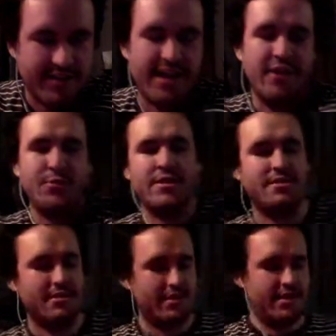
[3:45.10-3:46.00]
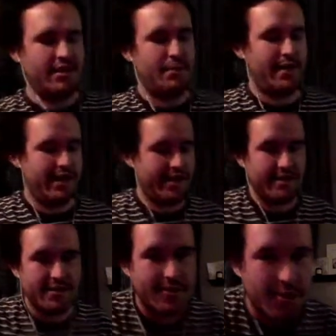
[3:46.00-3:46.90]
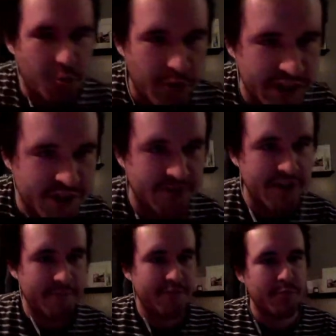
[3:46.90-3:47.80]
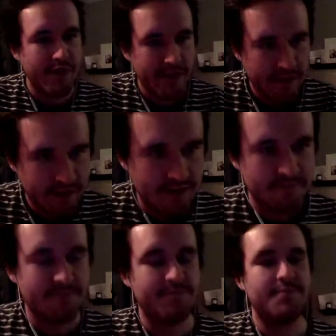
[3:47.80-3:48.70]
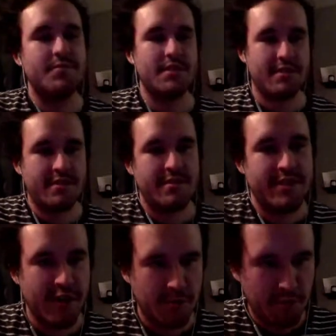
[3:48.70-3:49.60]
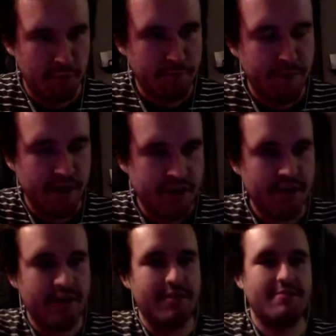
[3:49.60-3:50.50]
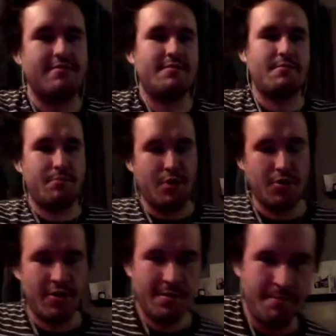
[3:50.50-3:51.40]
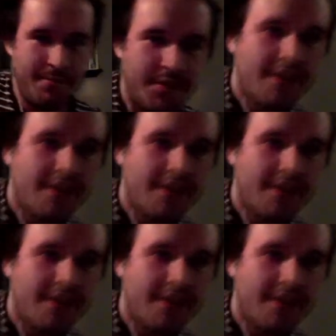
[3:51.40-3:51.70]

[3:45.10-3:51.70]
I will eliminate Restream for being a terrible buggy program.